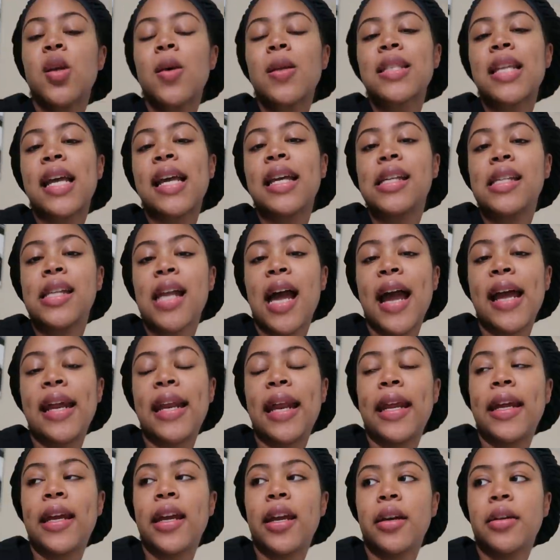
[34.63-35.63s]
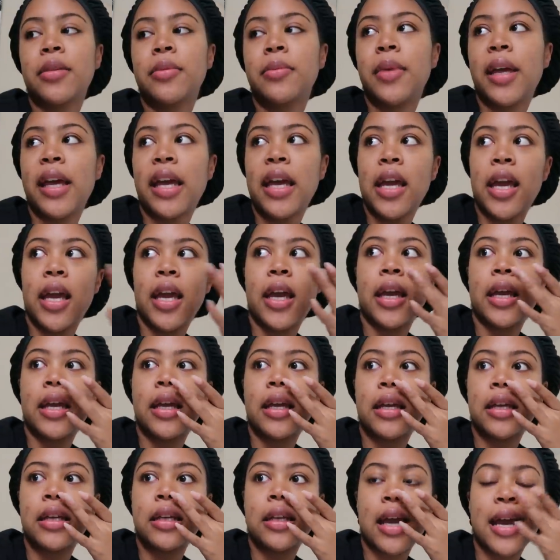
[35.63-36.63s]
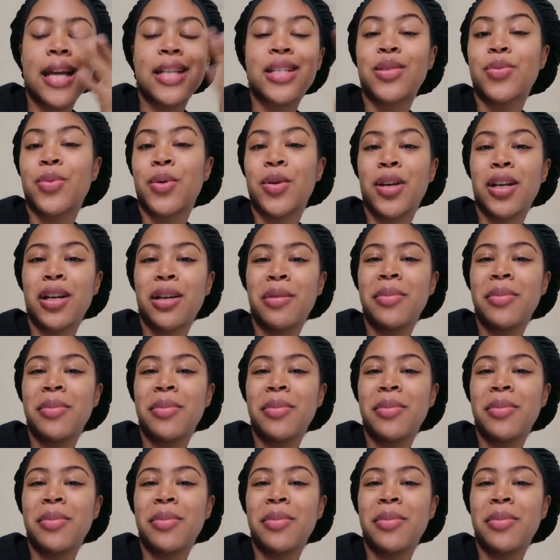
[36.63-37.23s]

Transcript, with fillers: so it's like 9 a.m and i just woke